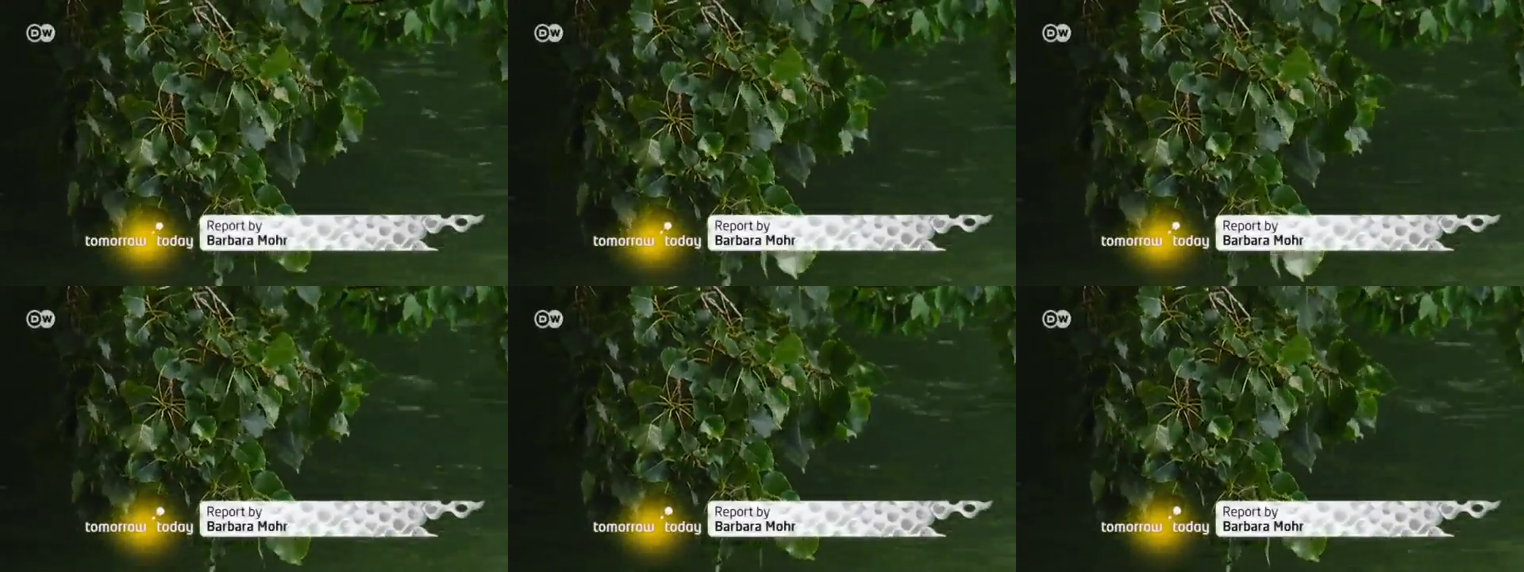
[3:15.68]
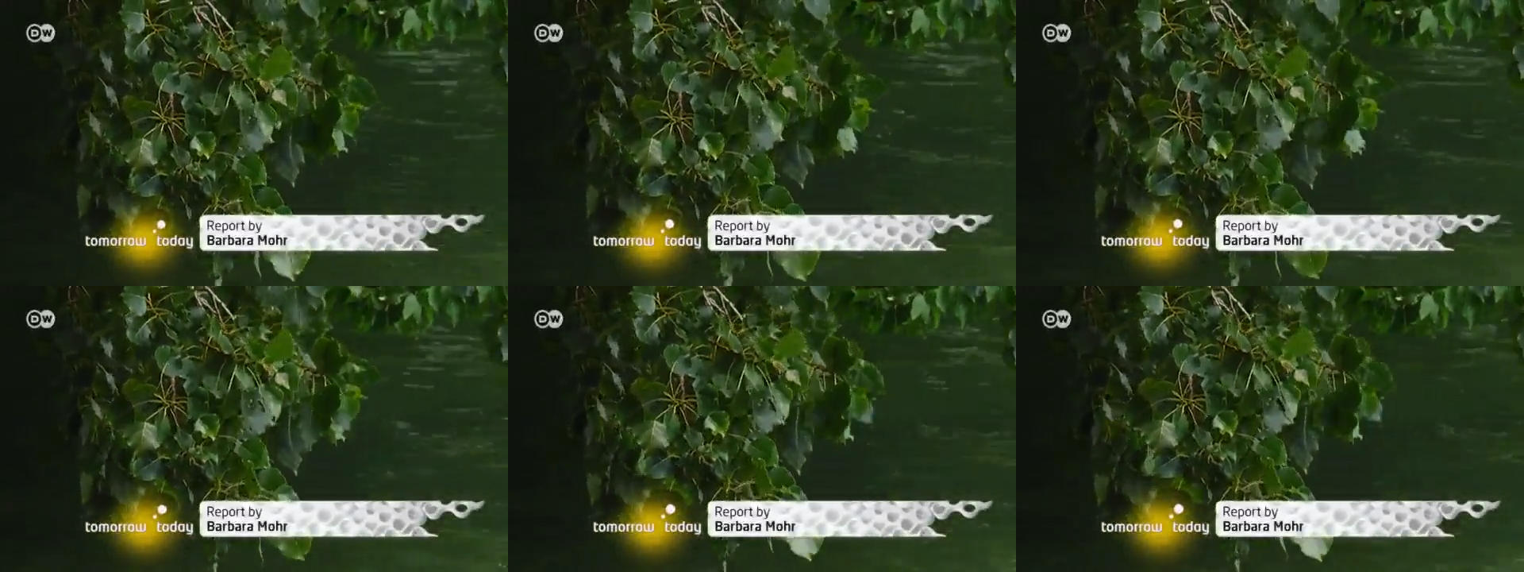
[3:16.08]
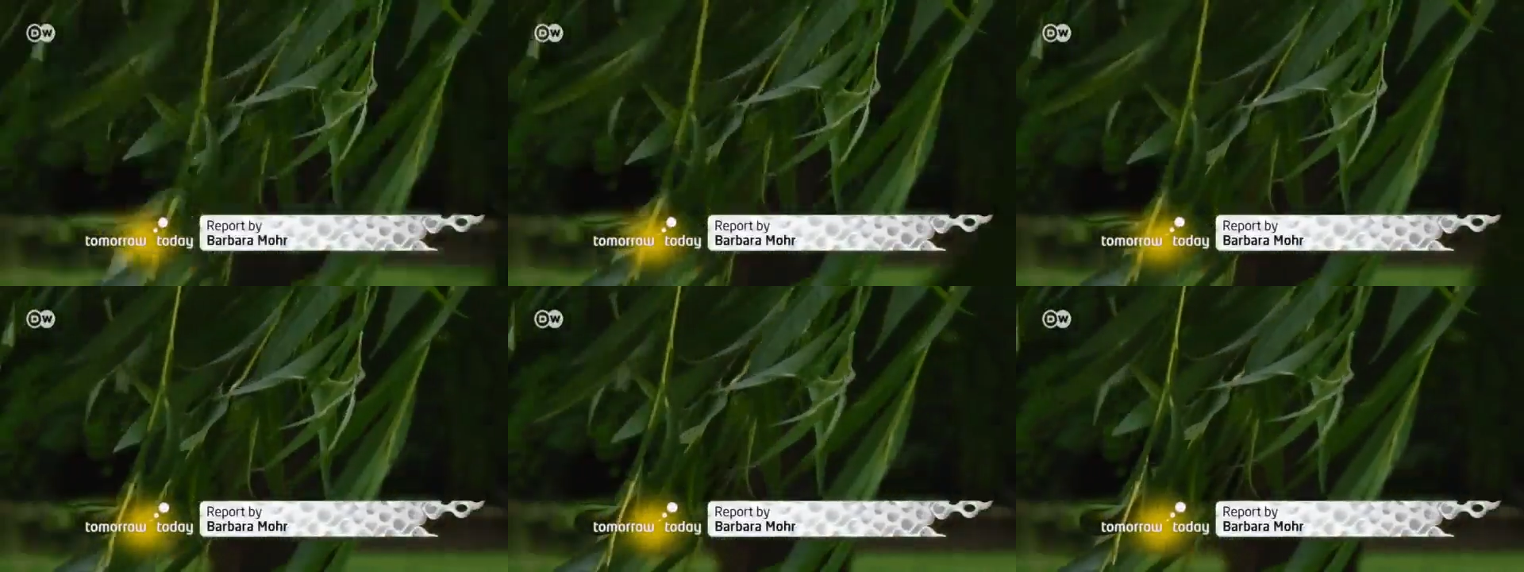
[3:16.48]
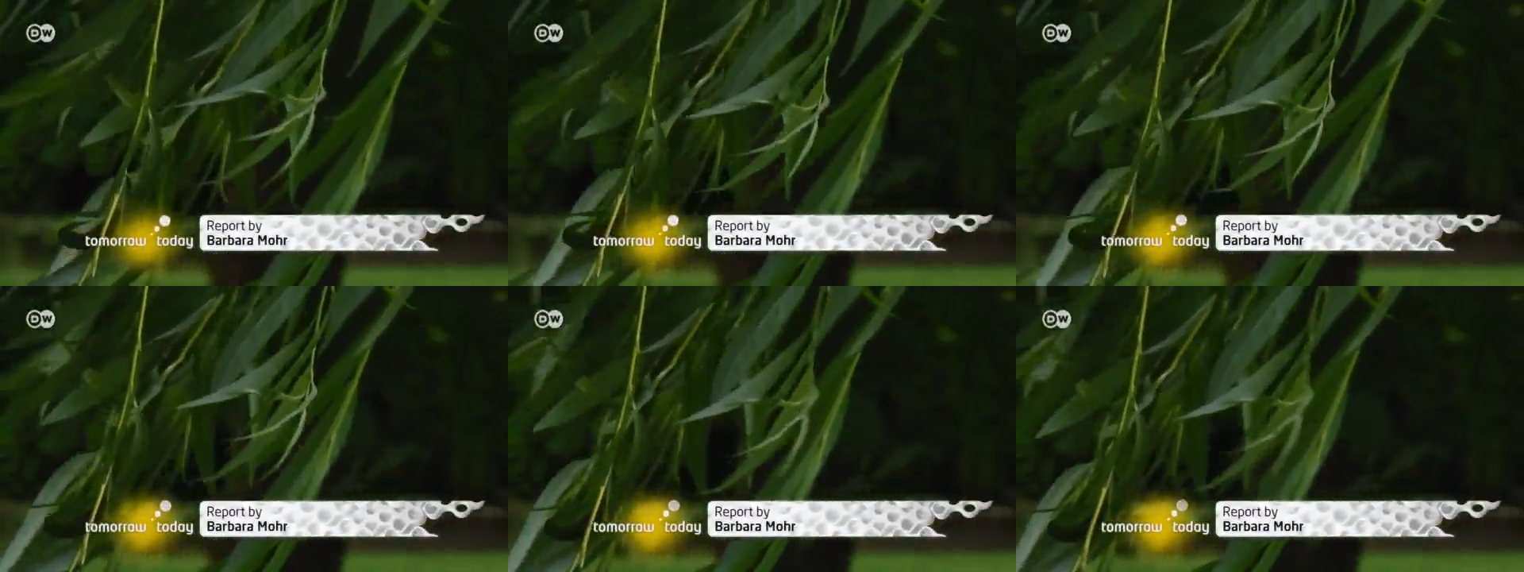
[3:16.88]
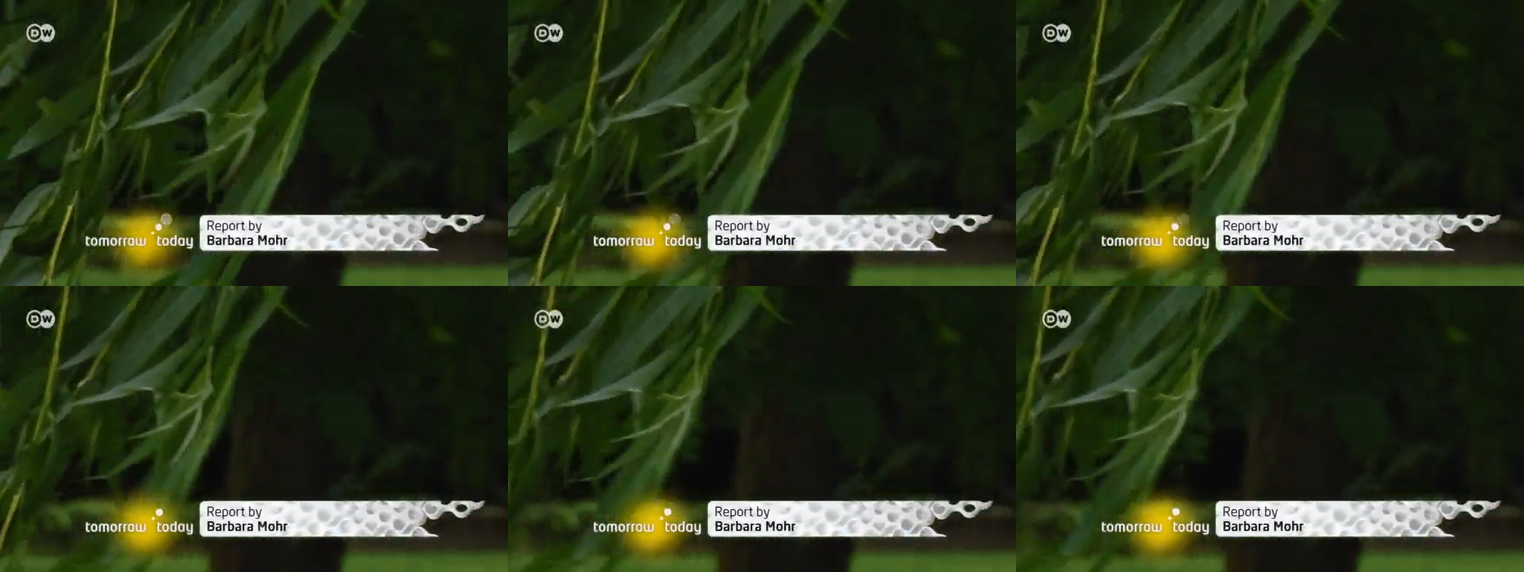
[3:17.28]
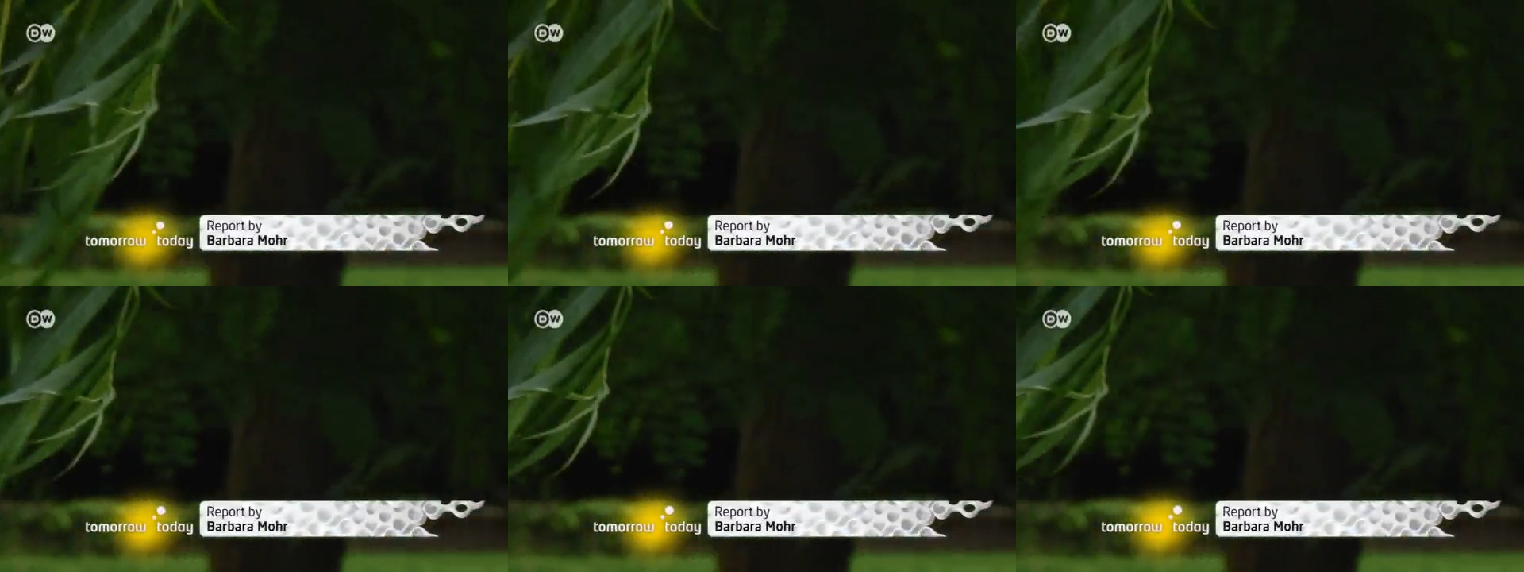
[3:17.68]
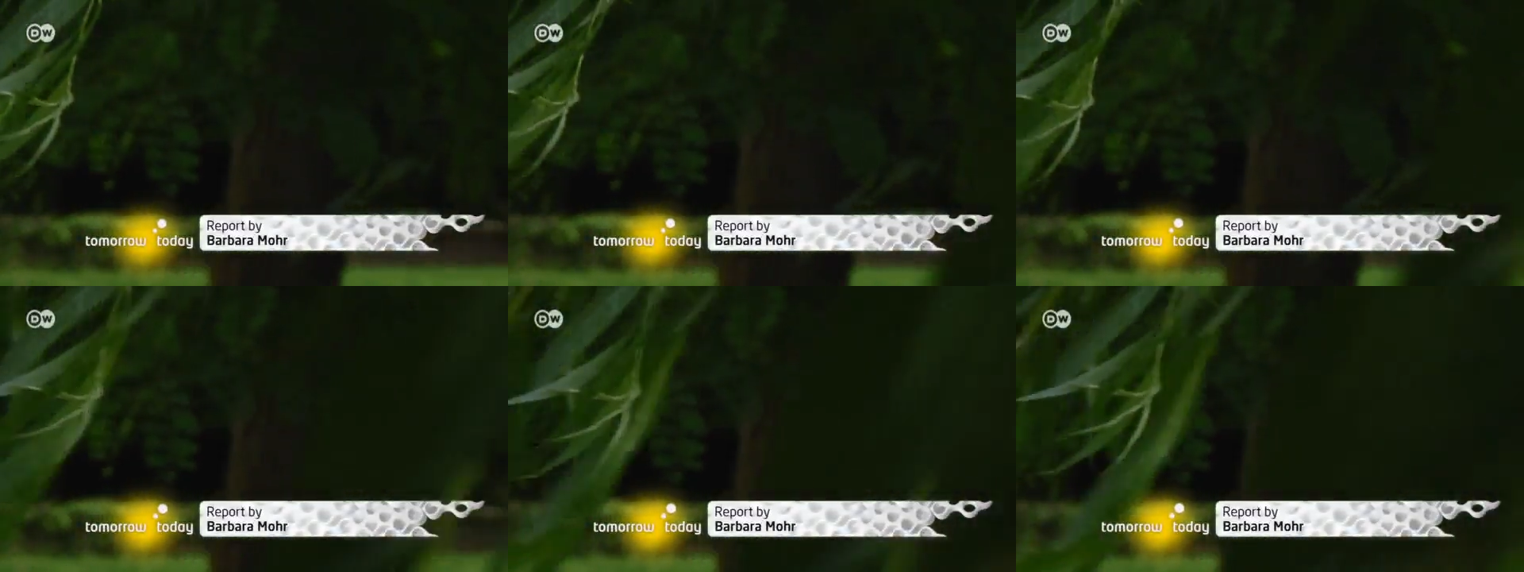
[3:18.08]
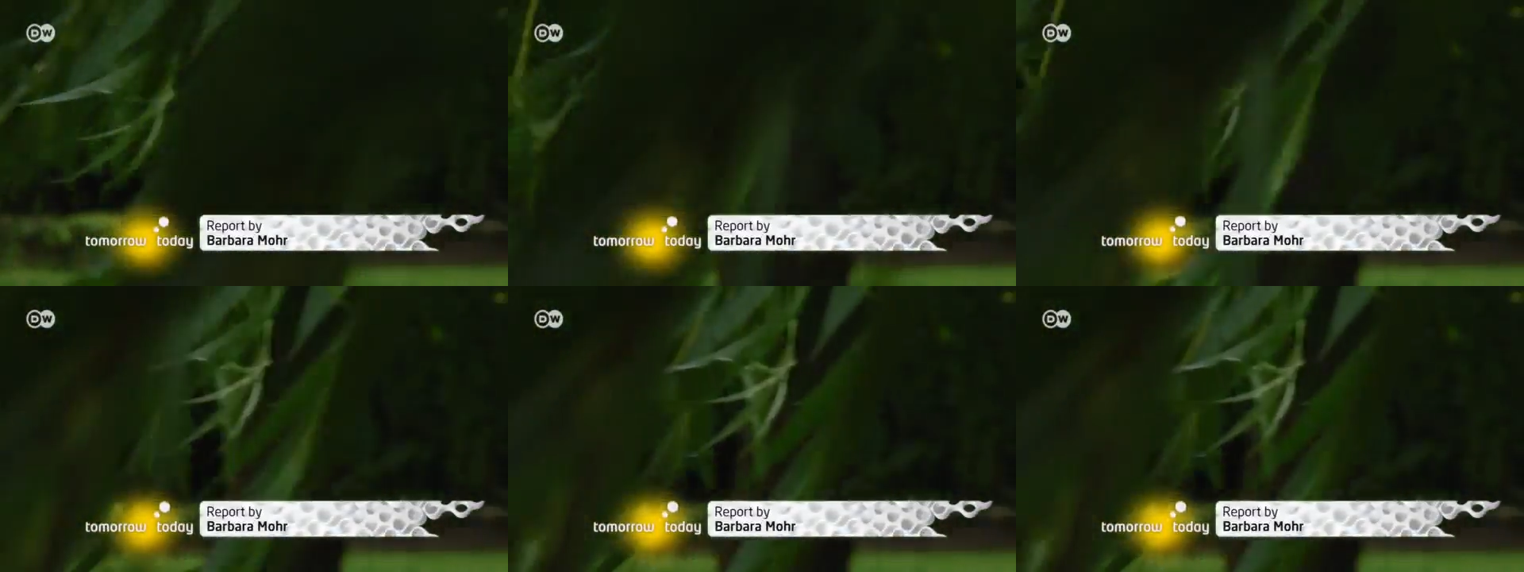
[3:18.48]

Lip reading: [unreadable: no face in view]